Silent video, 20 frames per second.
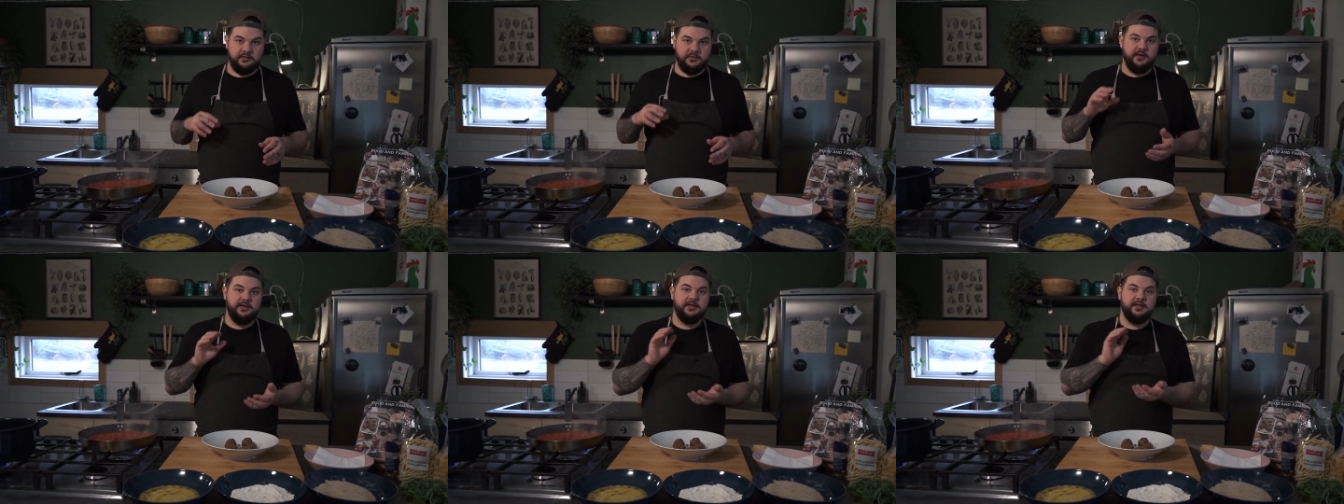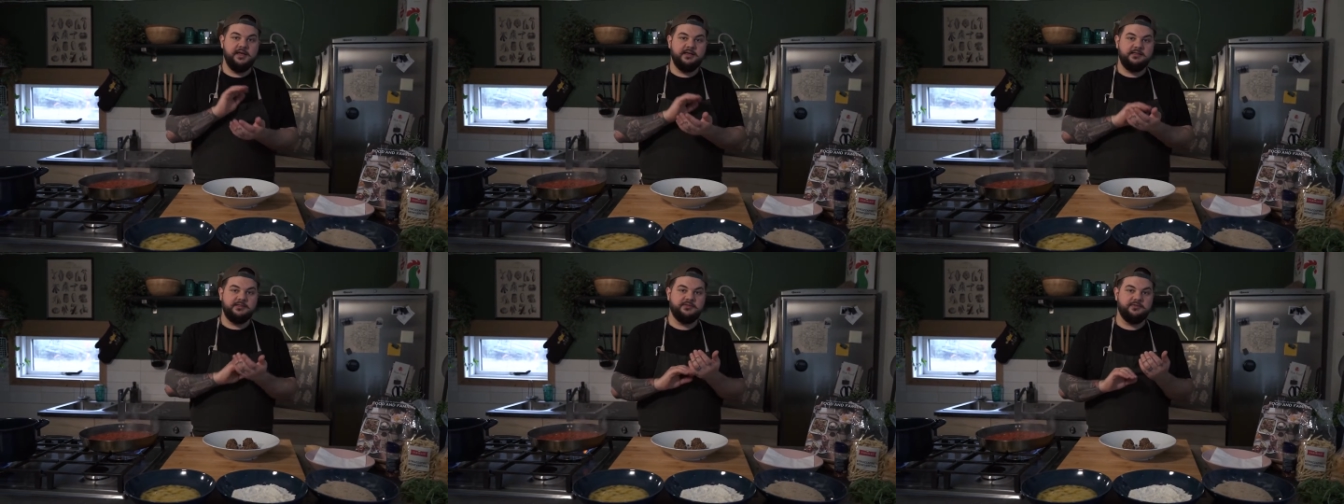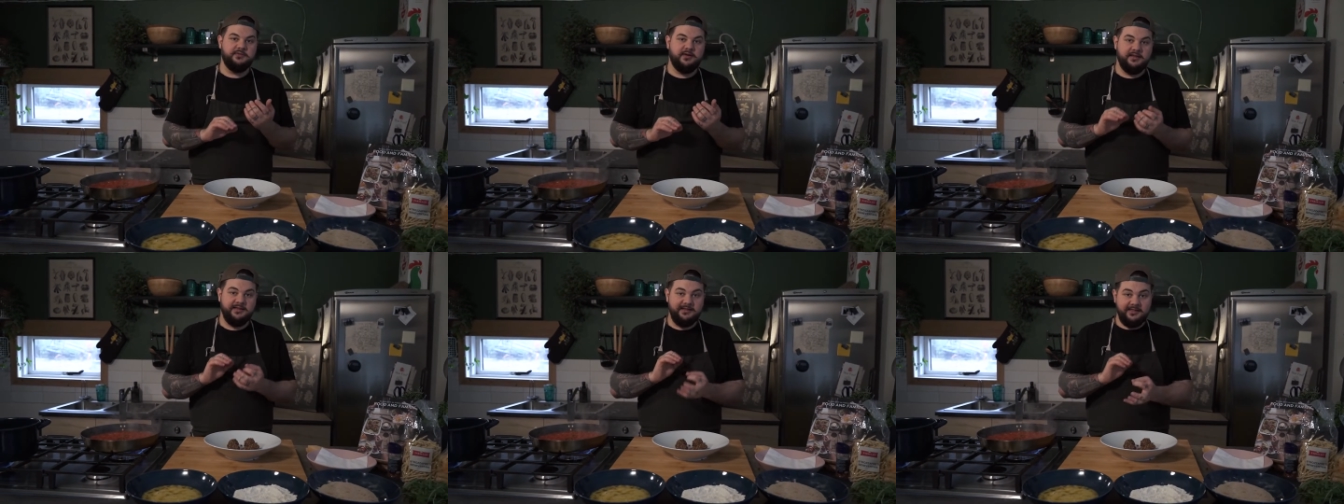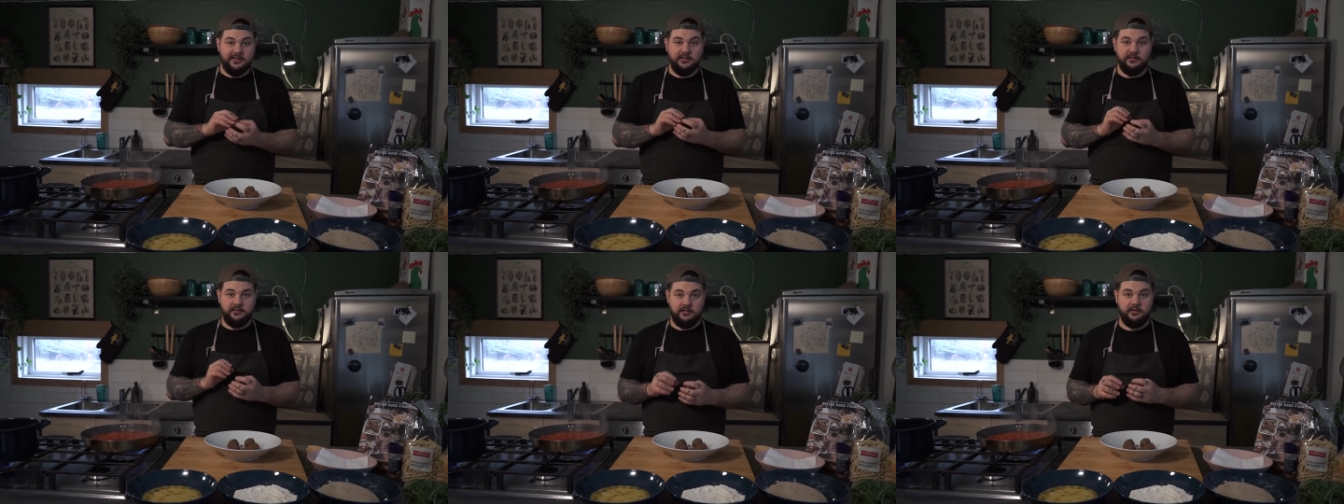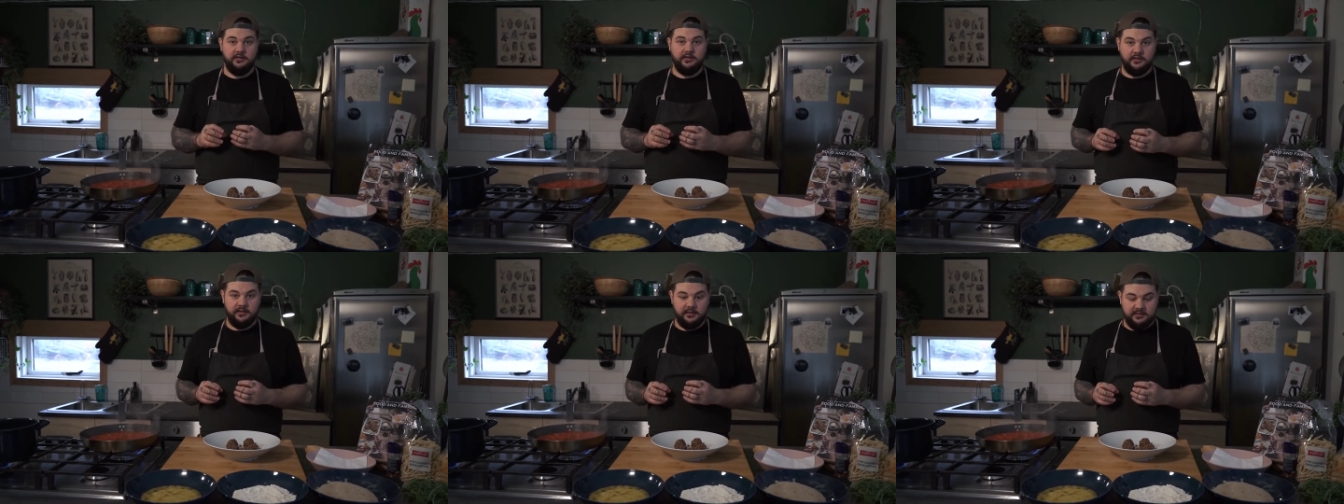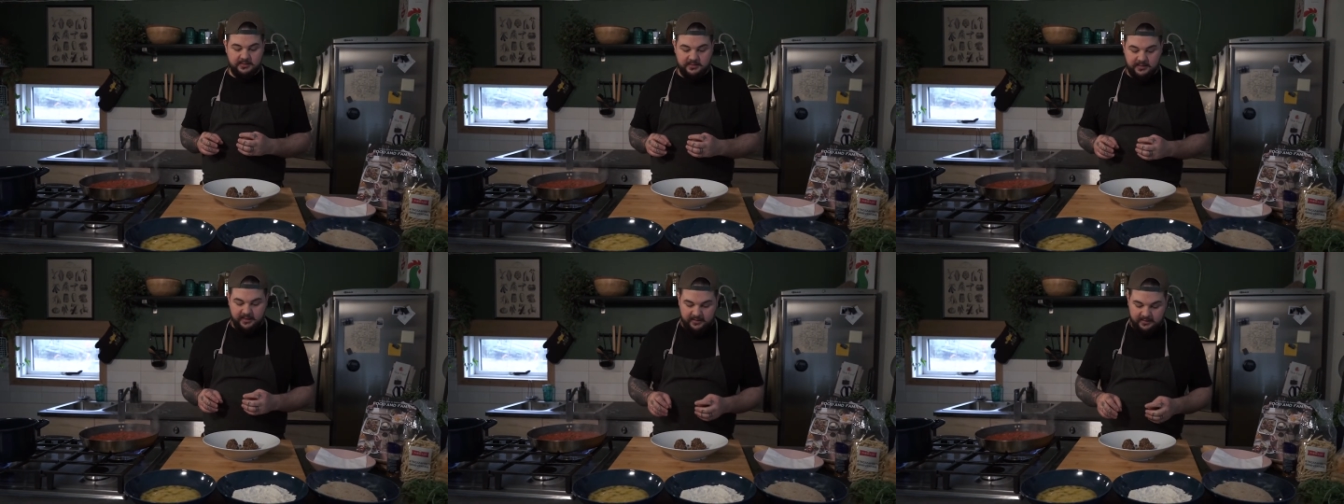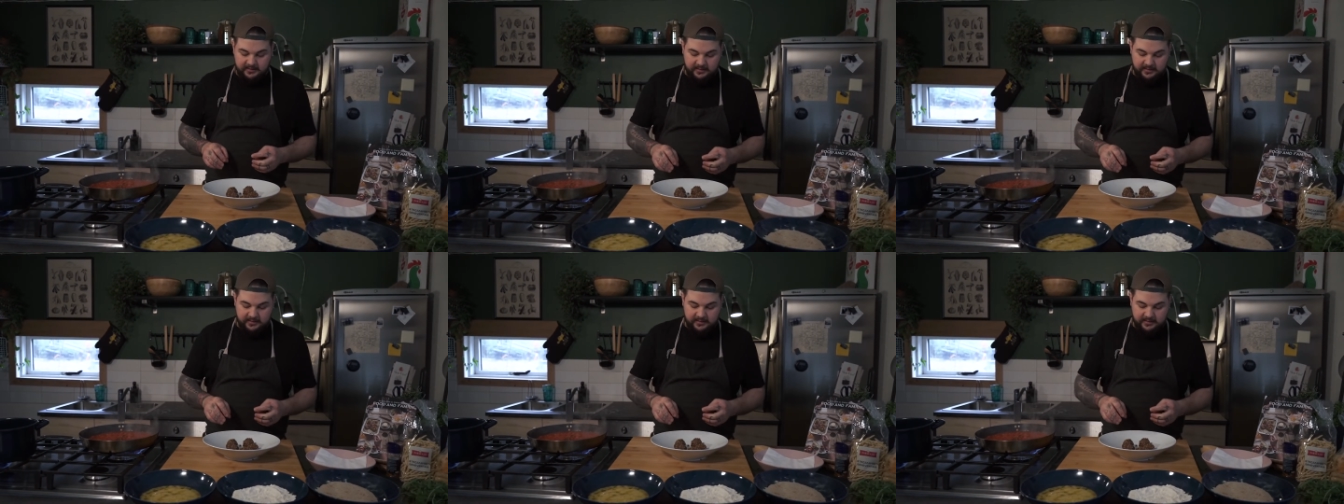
or any extra thickener inside,